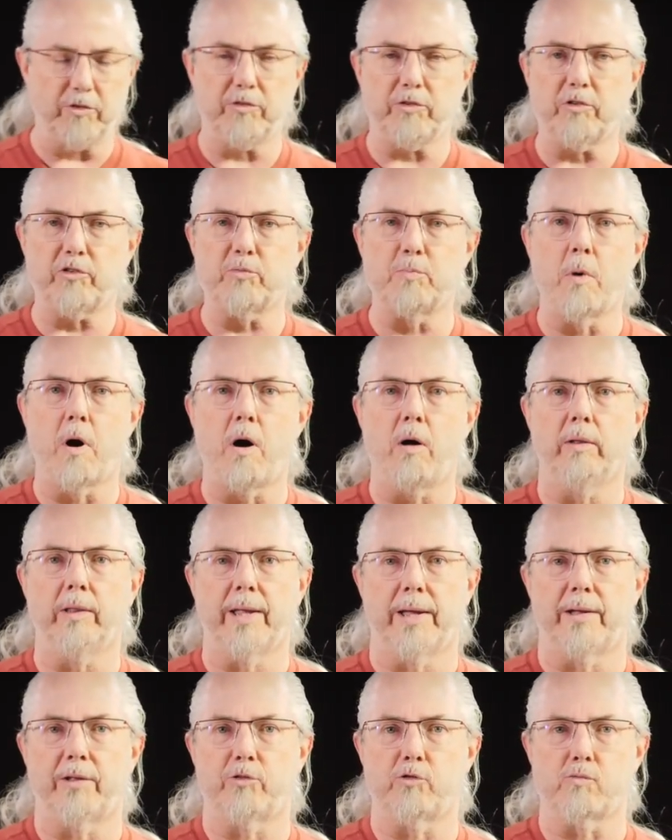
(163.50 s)
is a small
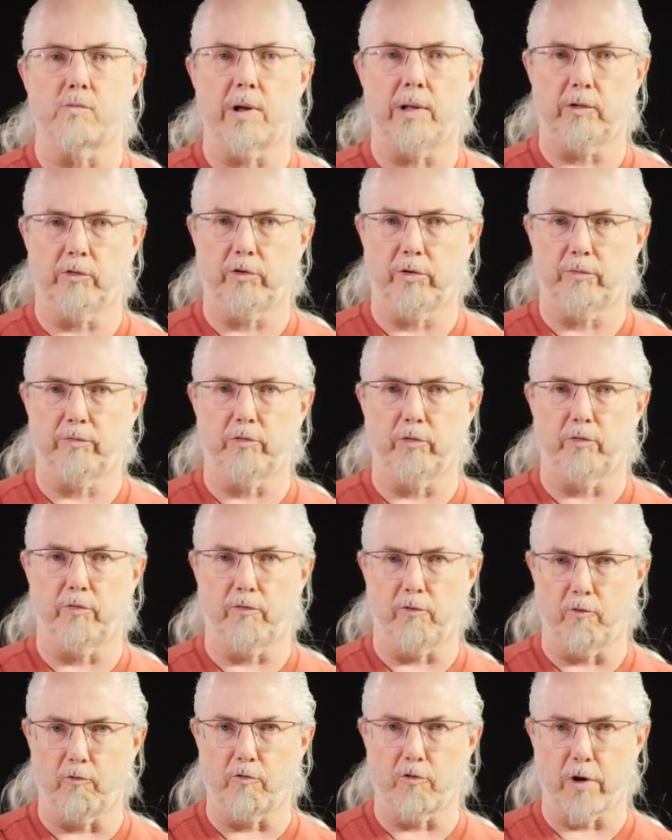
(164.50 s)
lens relative to
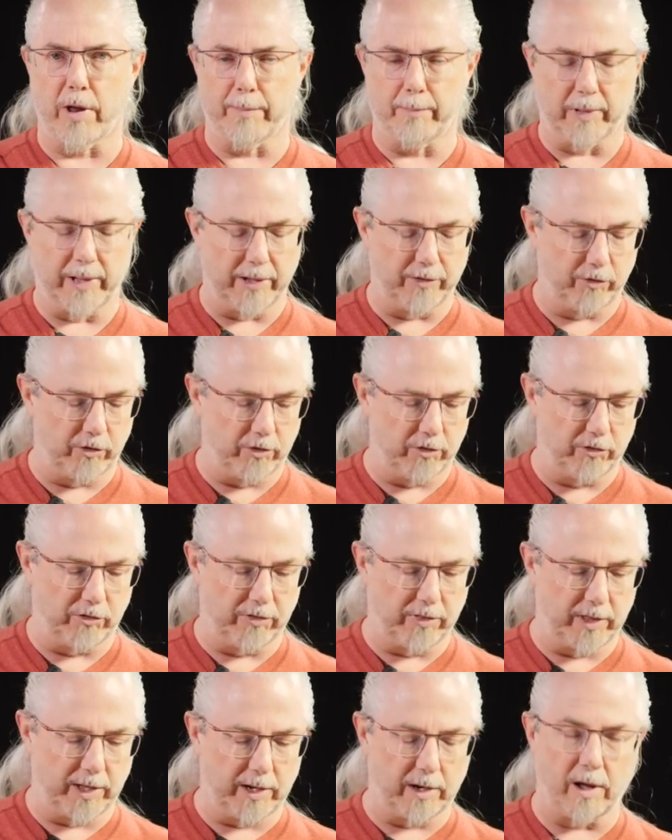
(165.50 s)
full-frame
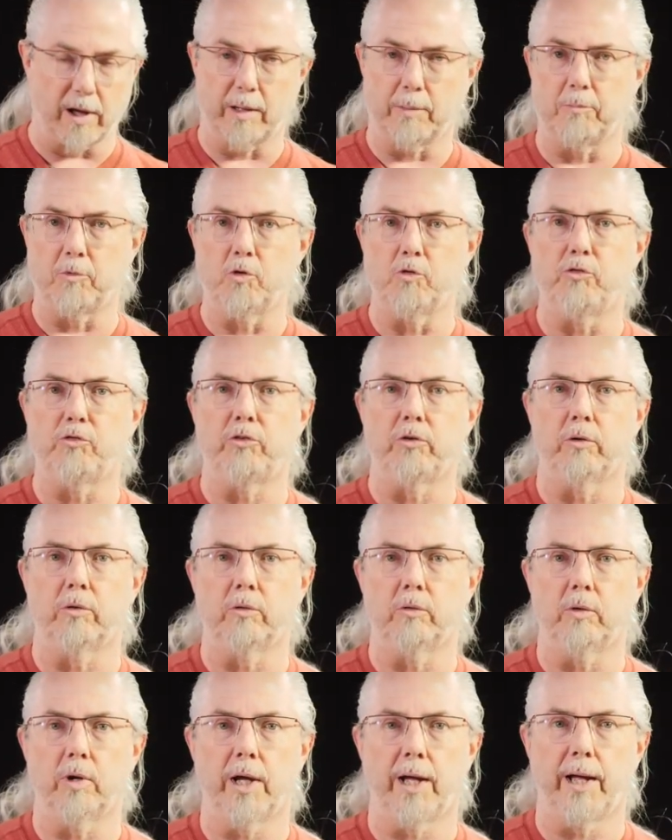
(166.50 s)
lenses that I'm used
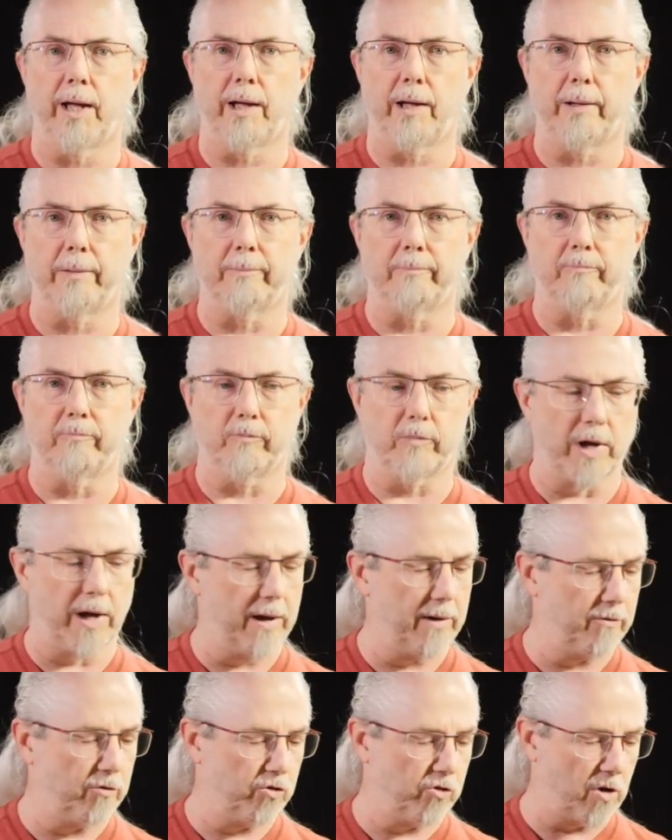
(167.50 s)
to.
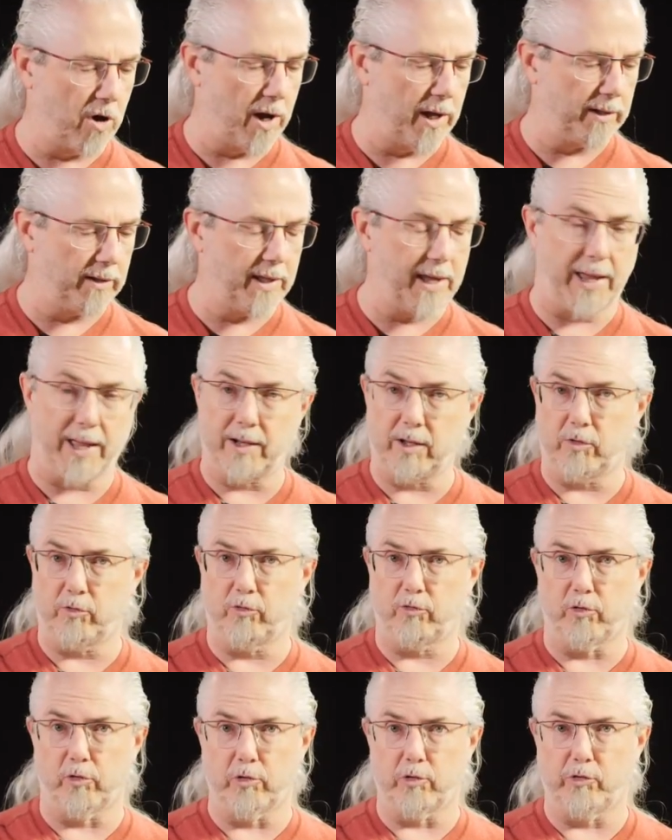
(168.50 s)
I've shot Canon
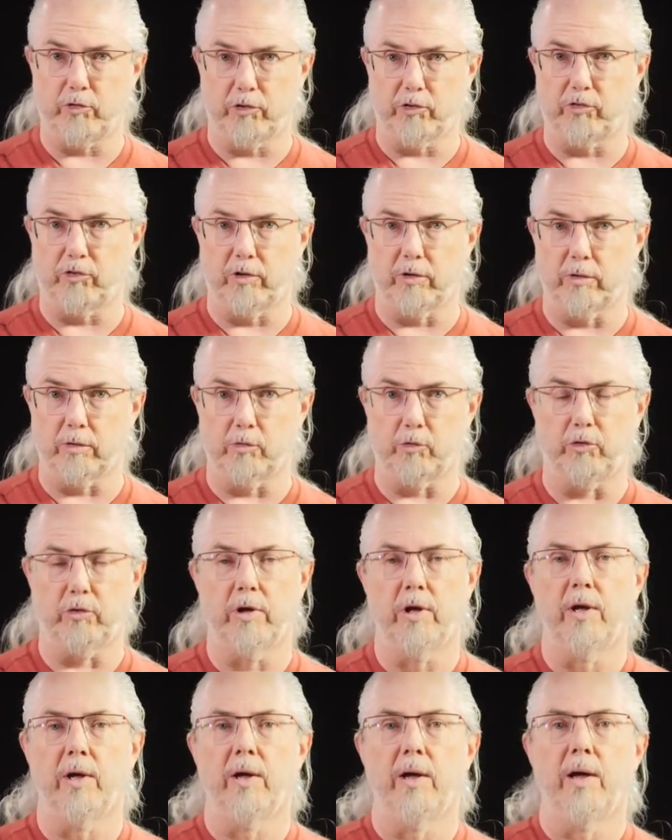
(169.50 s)
for 6 years,
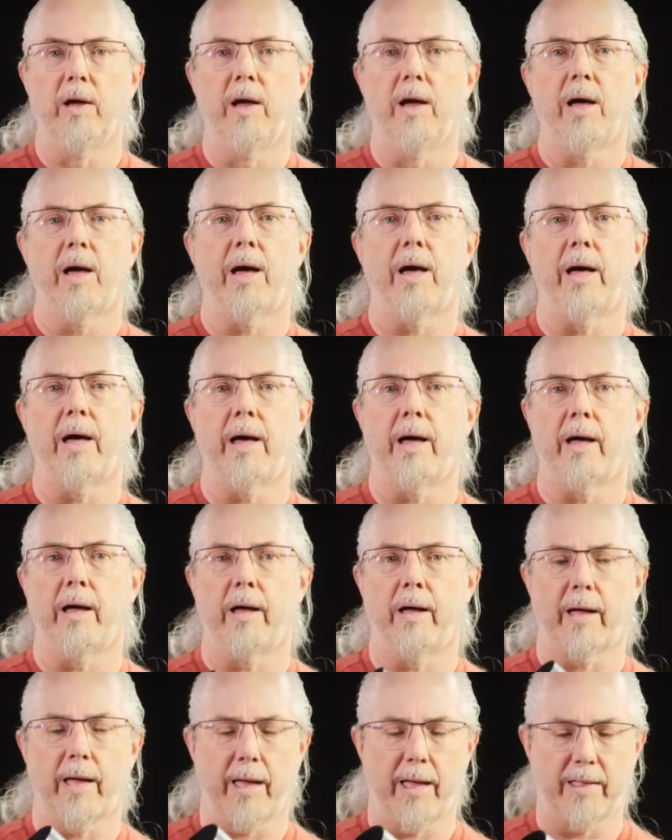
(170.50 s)

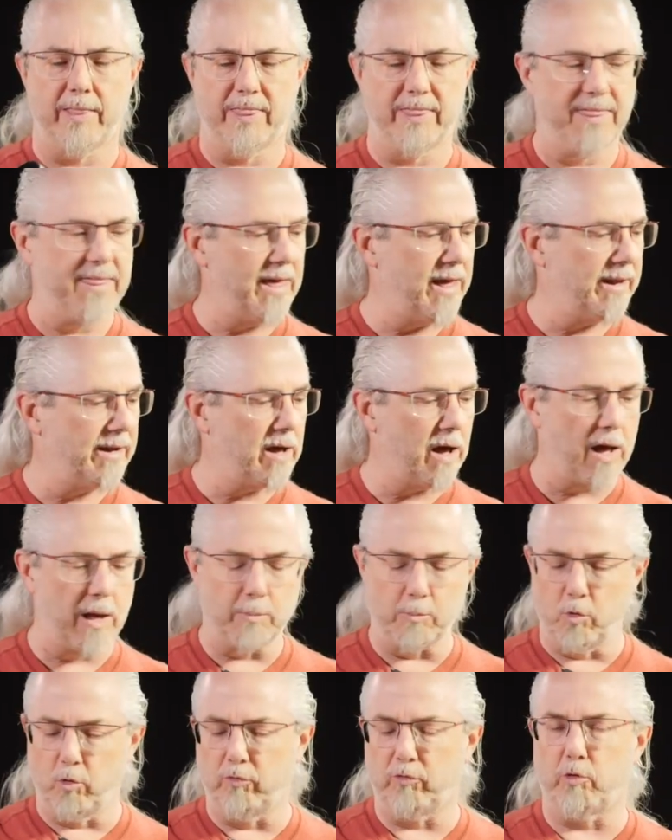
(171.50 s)
and then I
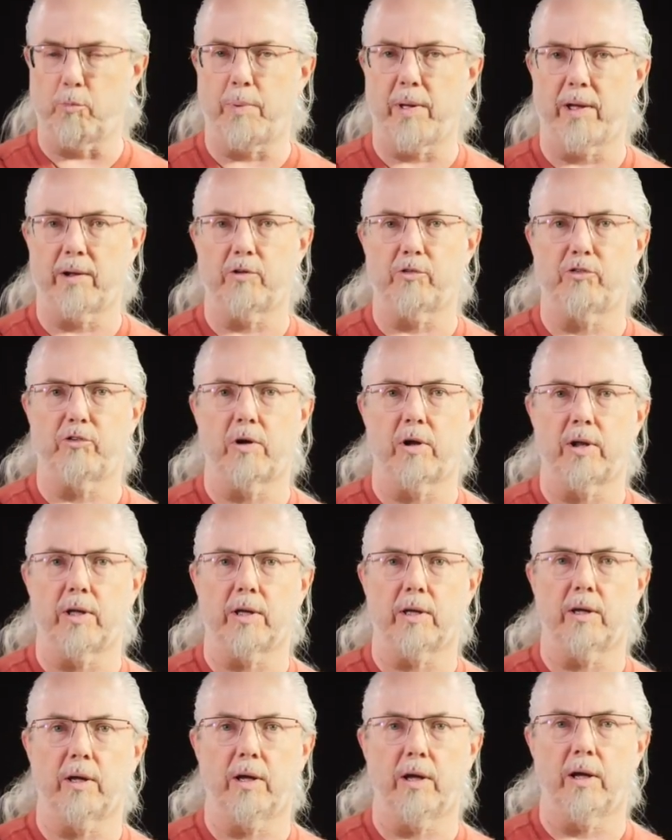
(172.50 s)
moved to
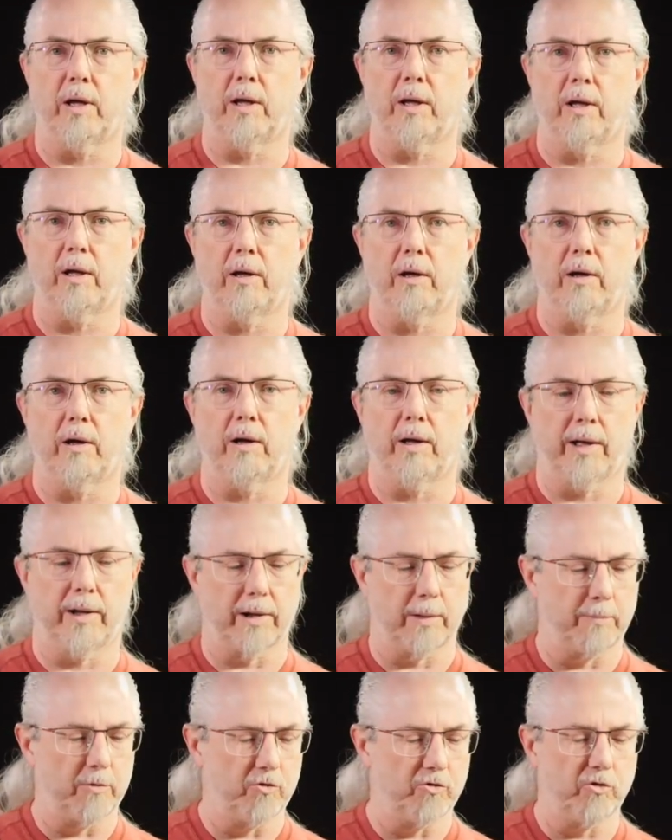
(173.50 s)
Panasonic,
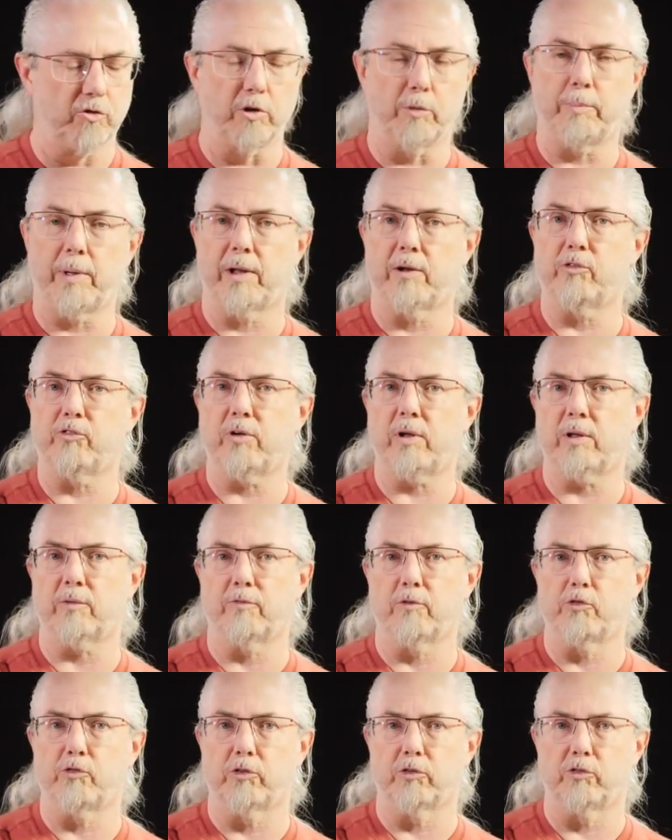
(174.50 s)
and I've been shooting Panasonic
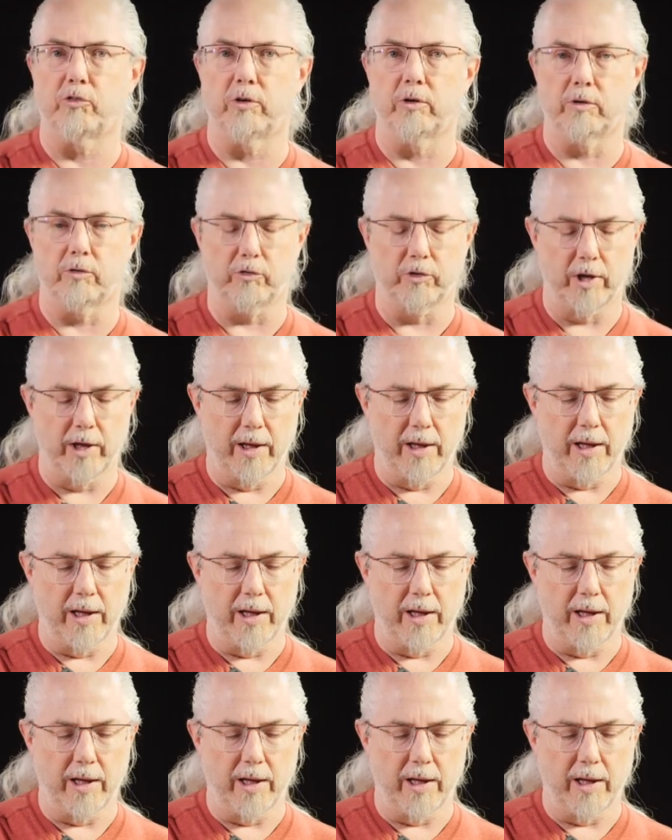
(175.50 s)
for 6 years.